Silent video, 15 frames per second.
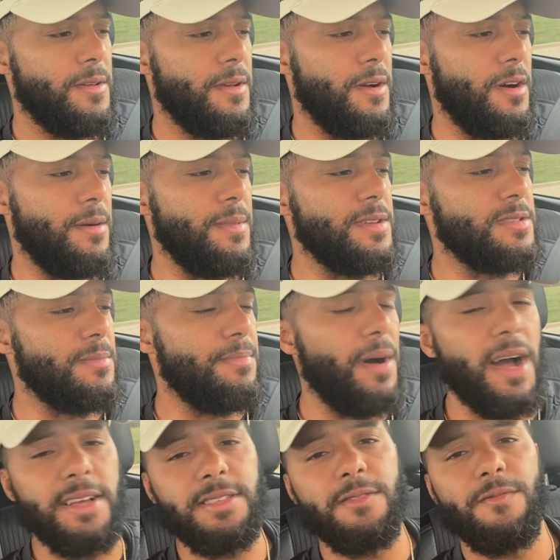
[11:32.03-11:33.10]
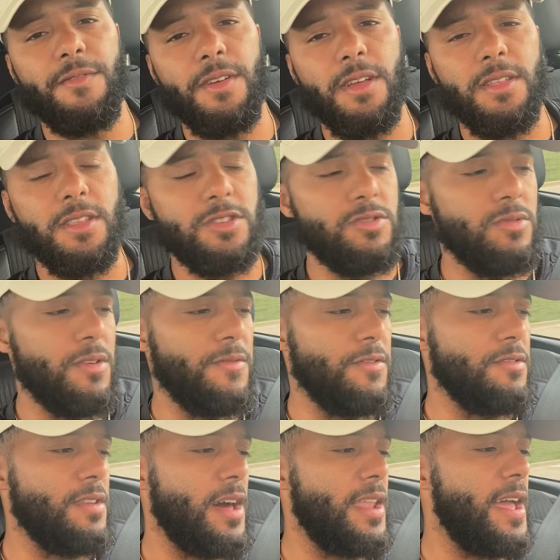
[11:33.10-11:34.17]
as a boxing fan, that you, if
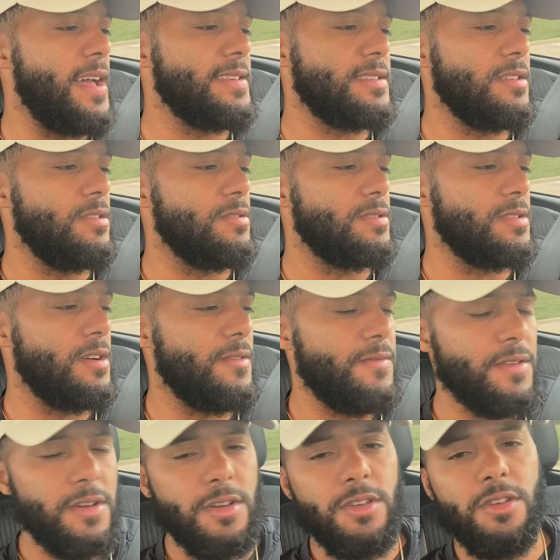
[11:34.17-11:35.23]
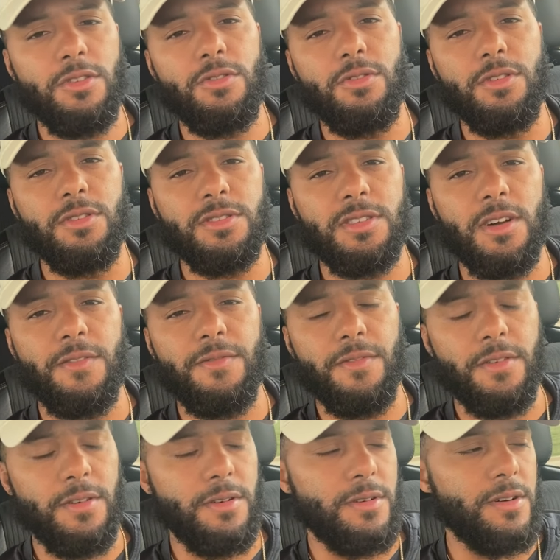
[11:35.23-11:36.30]
you're not asking yourself, you're doing yourself
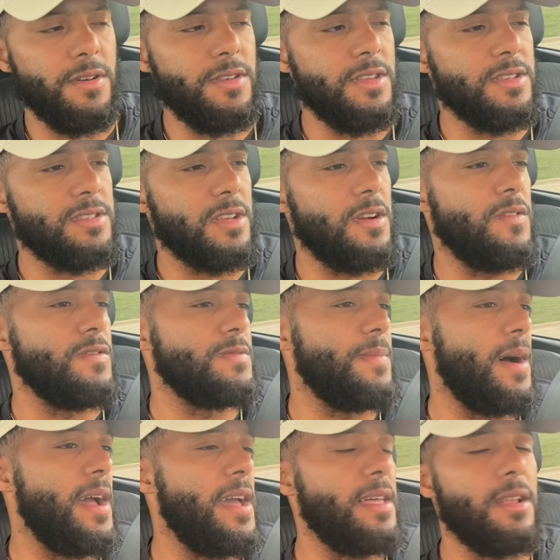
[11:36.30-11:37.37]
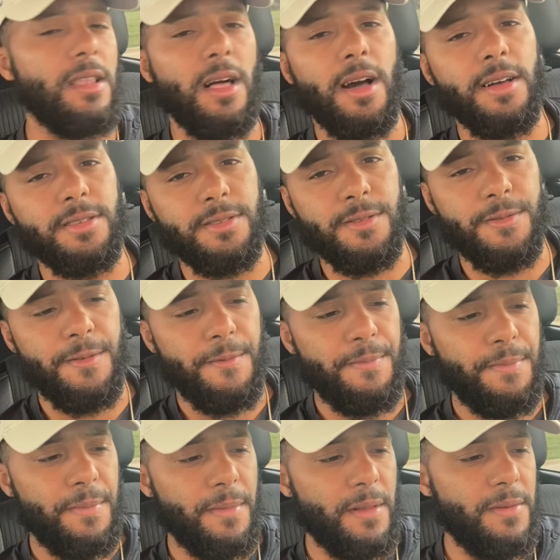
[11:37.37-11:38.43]
a disservice by analyzing
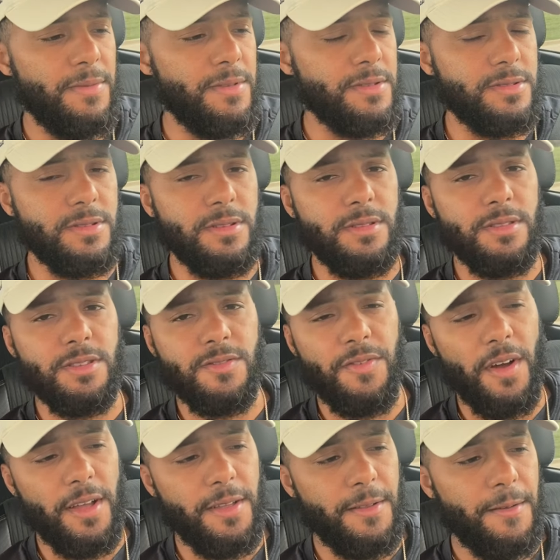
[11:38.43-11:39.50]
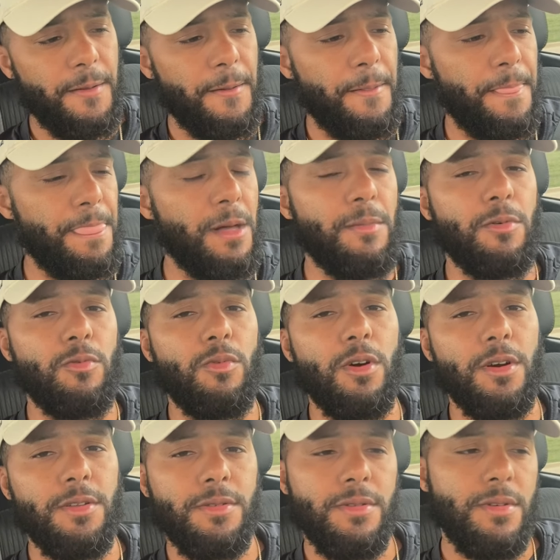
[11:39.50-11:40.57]
this fight. Number
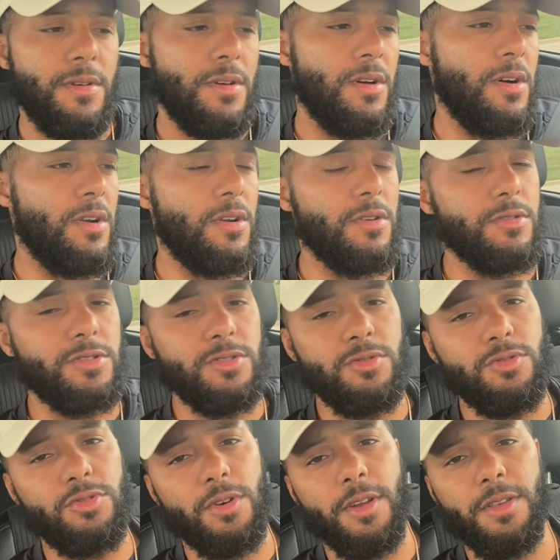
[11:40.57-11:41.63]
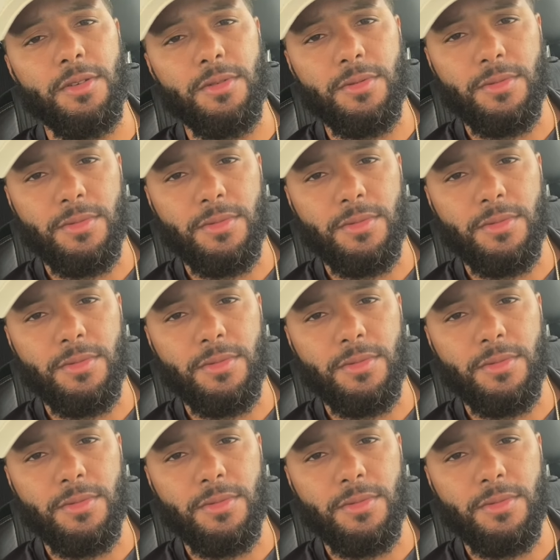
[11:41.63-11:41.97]
one, Errol's new trainer.